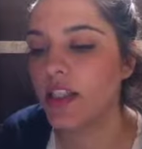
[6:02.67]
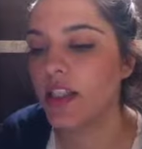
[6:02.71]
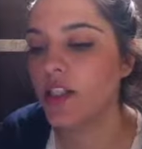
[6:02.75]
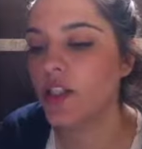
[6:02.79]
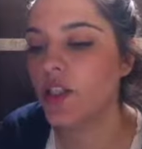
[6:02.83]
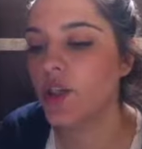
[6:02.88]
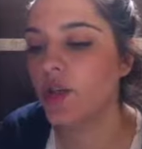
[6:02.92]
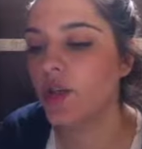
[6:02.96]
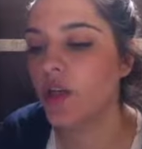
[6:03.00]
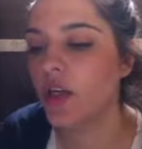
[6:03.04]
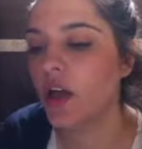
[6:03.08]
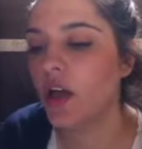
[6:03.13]

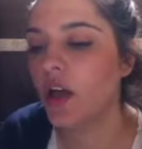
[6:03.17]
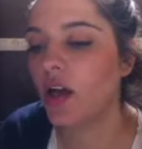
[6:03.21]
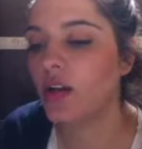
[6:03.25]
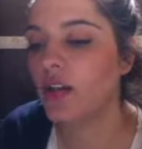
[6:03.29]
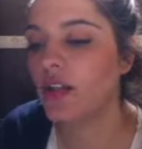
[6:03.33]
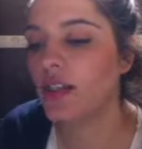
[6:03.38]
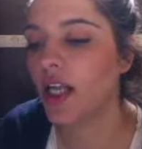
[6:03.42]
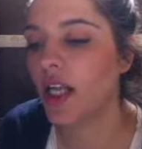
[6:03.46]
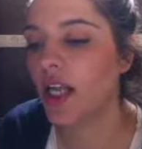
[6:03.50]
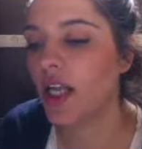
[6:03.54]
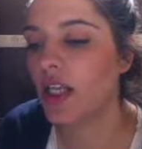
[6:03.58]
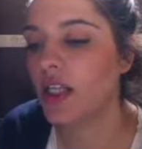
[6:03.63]
Did your
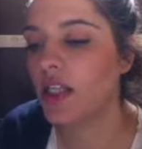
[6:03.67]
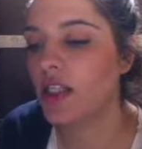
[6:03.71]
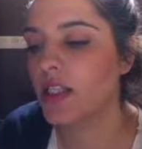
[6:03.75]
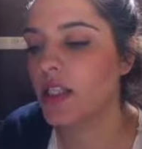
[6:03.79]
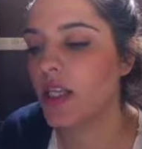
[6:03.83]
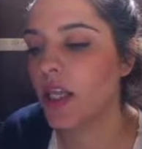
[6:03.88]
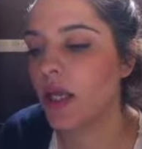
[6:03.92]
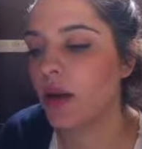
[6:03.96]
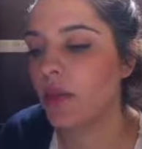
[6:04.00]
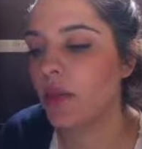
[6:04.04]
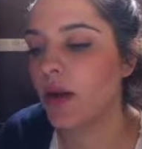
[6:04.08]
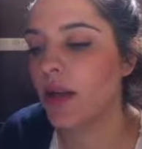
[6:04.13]
last kiss
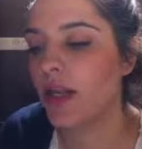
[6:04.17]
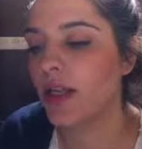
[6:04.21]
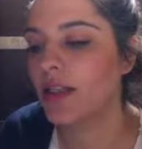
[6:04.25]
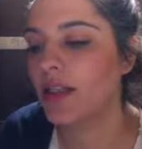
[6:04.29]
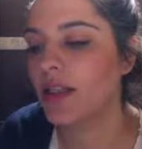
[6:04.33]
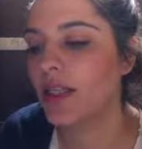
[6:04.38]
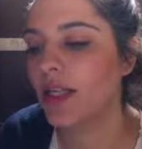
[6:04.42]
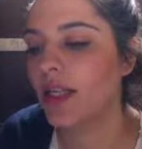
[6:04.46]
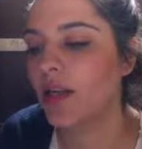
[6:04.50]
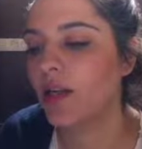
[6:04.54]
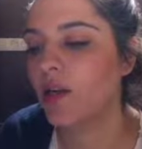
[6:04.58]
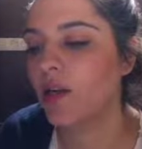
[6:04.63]
take
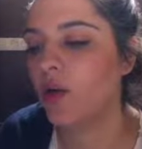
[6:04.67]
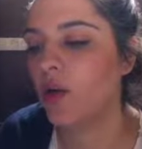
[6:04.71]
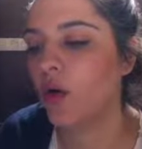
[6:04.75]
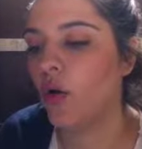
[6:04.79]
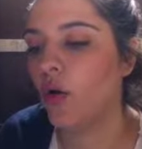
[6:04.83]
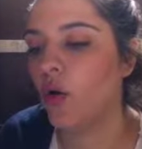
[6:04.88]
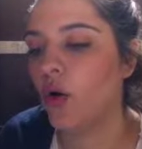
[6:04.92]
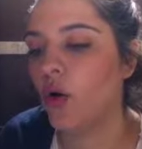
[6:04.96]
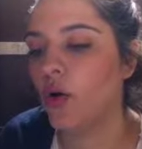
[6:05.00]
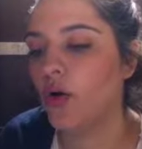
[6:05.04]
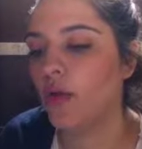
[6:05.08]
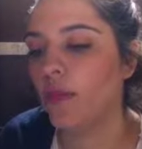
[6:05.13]
place in
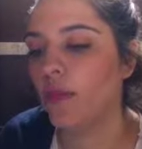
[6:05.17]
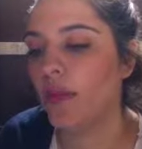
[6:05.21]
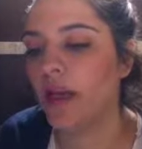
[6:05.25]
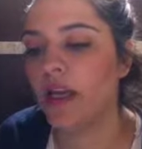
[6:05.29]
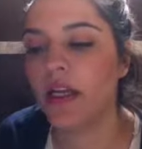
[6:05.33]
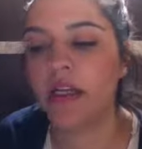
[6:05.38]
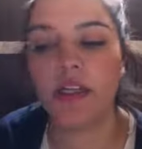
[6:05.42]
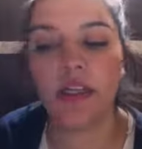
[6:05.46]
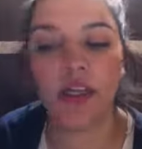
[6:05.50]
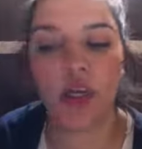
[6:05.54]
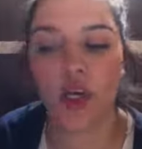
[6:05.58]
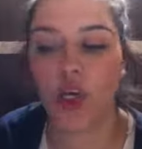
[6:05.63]
or on a
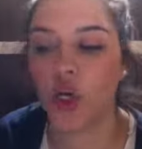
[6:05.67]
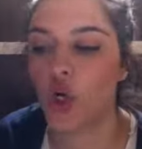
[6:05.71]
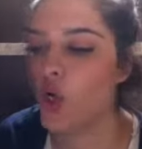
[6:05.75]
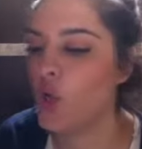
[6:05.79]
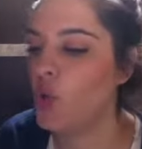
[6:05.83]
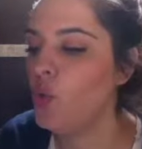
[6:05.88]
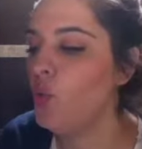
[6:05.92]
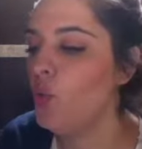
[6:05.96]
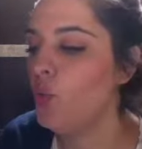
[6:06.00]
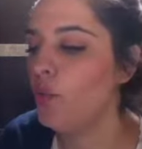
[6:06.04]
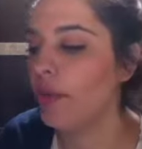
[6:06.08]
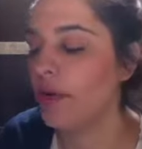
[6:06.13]
bed?
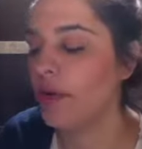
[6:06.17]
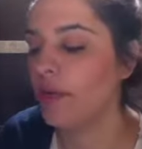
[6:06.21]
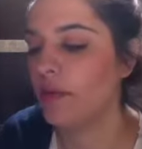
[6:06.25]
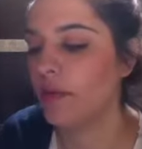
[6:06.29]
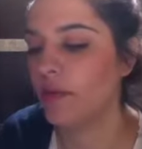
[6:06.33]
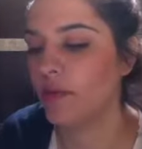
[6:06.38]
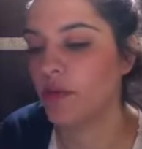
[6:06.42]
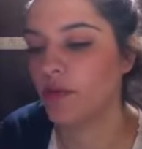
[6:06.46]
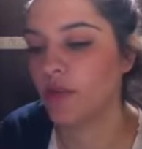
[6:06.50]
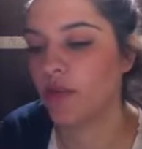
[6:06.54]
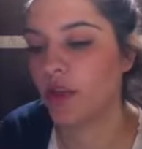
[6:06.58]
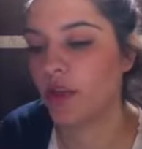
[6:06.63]
Nope,
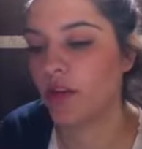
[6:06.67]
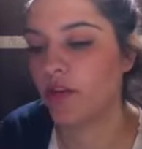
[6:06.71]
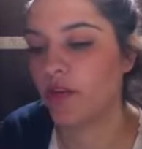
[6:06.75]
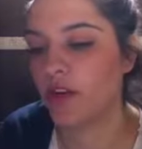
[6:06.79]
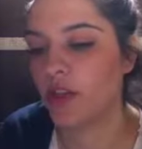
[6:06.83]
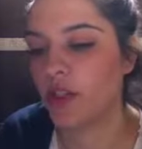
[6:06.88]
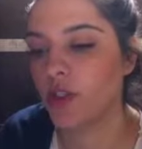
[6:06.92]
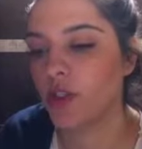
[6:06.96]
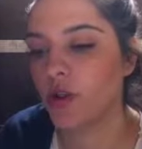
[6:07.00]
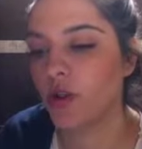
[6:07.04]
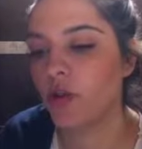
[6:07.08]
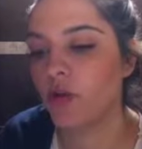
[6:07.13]
it was by the
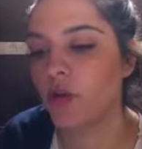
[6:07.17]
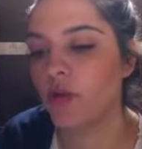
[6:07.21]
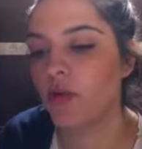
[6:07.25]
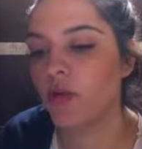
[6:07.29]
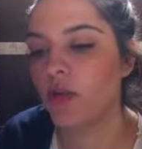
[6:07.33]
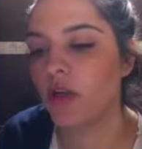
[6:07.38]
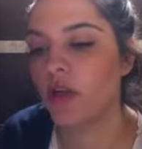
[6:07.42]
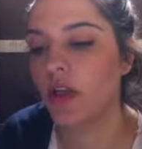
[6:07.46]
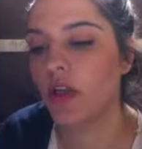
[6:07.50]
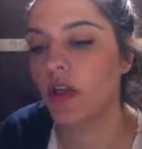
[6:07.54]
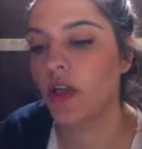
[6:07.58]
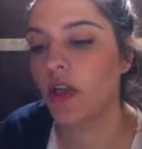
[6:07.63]
front door.
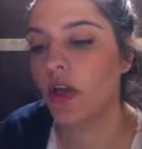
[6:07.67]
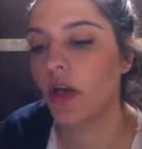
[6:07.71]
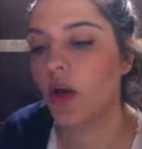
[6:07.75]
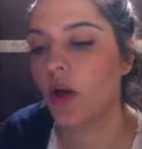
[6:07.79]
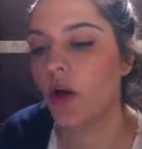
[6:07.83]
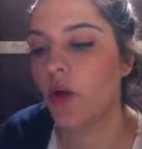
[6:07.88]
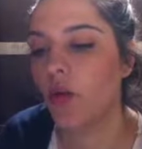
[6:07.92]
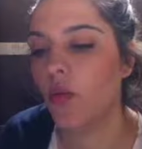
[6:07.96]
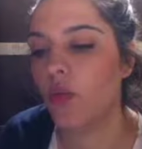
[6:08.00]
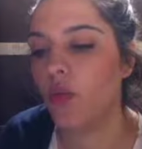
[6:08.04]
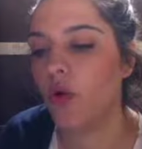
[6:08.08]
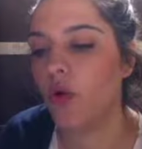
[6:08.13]

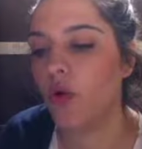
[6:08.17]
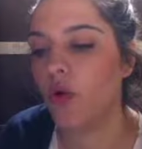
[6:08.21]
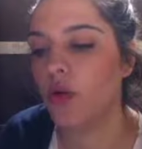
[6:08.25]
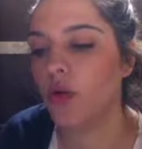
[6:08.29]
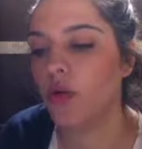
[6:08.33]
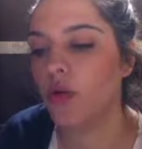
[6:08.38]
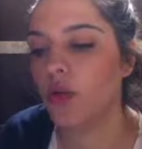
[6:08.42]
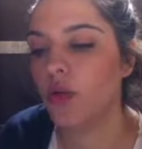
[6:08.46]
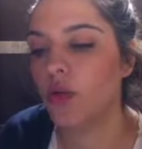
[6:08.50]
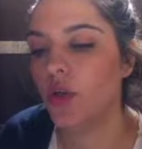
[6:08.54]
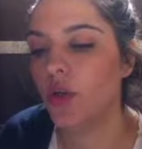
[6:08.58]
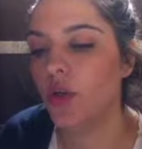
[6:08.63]

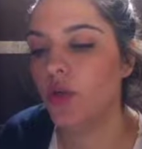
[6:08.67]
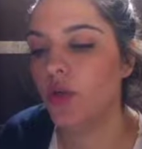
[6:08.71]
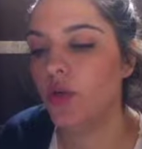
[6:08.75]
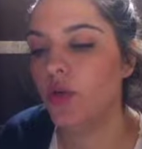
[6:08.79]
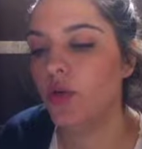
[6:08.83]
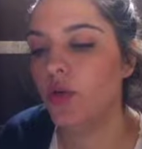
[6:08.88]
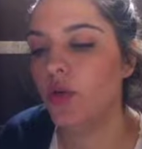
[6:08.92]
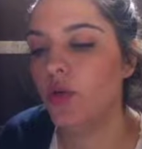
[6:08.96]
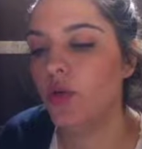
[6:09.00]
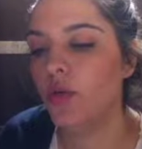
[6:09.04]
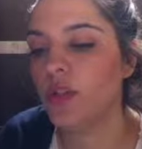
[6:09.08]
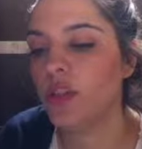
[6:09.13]

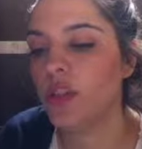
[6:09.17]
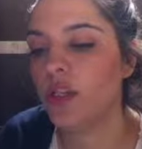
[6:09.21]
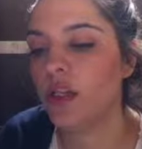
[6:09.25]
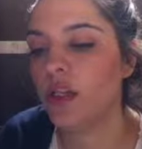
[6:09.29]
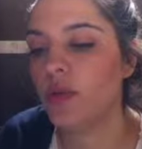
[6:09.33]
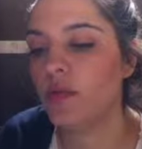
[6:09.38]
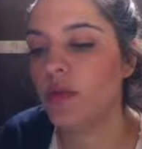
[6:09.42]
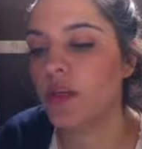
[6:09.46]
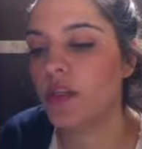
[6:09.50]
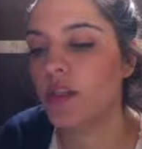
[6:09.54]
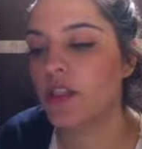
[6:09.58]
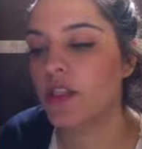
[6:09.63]
Who was the
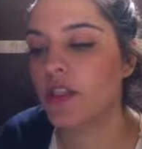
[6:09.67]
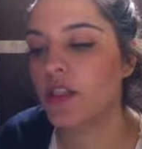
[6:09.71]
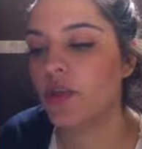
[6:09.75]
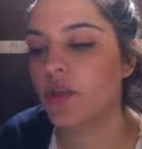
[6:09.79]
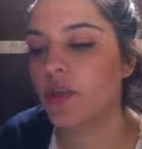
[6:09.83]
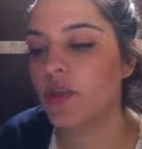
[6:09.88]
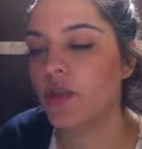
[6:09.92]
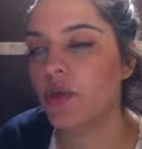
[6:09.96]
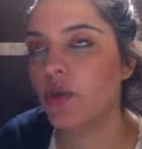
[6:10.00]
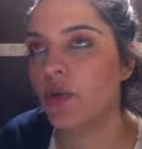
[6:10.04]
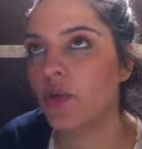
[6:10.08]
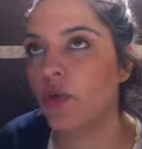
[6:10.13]
last person you
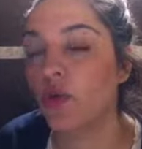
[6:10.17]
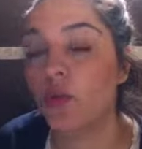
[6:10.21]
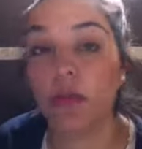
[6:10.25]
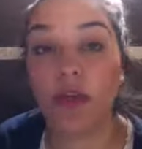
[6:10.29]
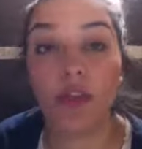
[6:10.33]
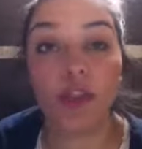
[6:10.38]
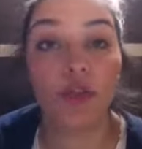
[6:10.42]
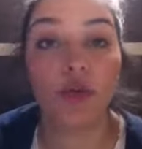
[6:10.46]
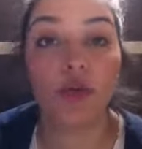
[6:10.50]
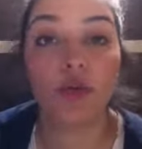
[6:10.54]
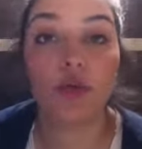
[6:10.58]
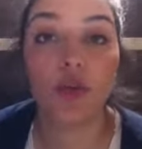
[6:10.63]
saw? My
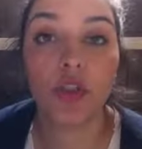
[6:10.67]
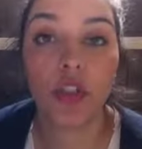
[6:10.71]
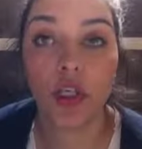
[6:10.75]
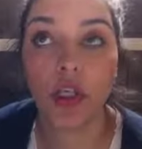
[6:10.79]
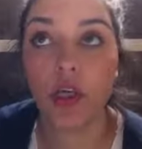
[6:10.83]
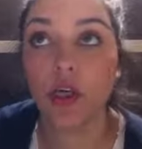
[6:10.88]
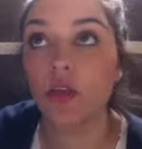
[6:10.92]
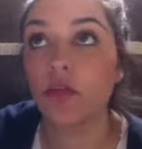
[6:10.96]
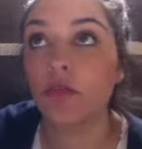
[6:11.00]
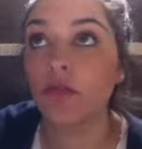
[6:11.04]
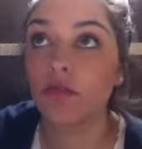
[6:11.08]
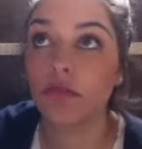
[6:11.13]

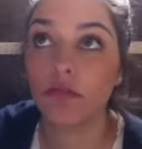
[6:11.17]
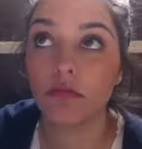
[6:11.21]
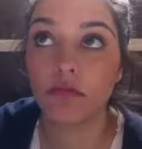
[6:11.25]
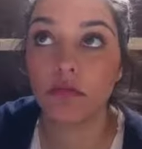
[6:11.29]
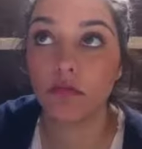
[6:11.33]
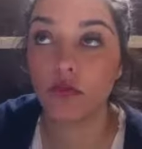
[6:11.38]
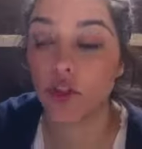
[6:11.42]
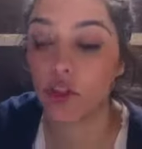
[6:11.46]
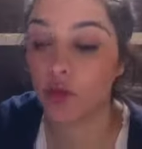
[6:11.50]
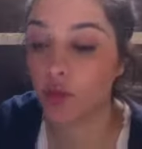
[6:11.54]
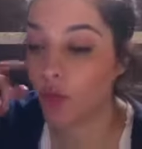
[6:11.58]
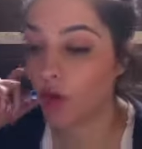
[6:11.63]
daughter,
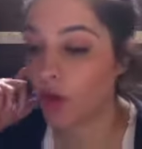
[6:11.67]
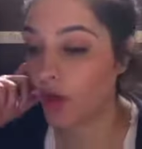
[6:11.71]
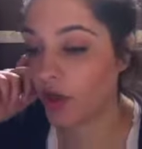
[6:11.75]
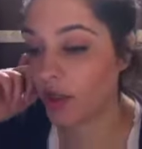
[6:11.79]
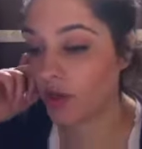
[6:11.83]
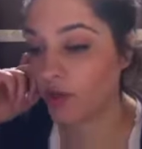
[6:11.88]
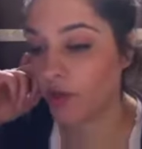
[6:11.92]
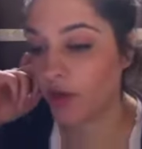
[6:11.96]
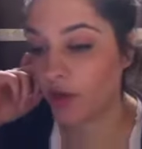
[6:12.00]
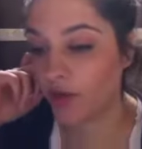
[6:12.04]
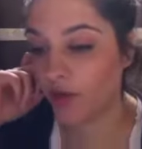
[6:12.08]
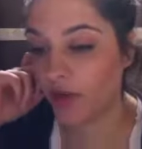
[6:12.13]
just put her
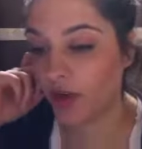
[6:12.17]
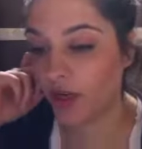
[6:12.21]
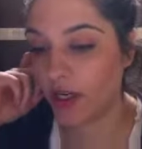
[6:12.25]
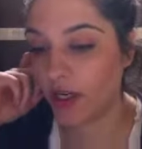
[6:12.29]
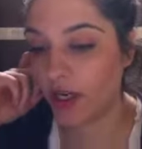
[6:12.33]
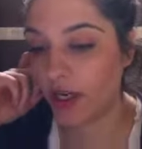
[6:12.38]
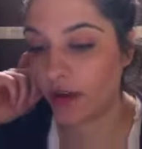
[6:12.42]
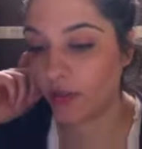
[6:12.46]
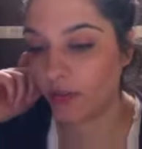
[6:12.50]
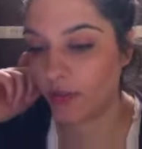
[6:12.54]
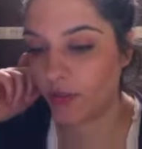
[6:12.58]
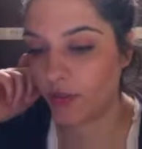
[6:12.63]
to bed for her
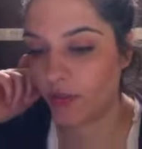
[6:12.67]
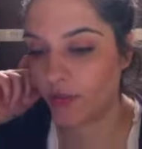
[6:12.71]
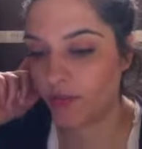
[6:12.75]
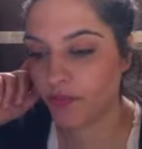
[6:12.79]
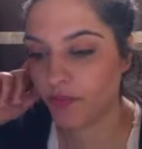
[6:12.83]
nap.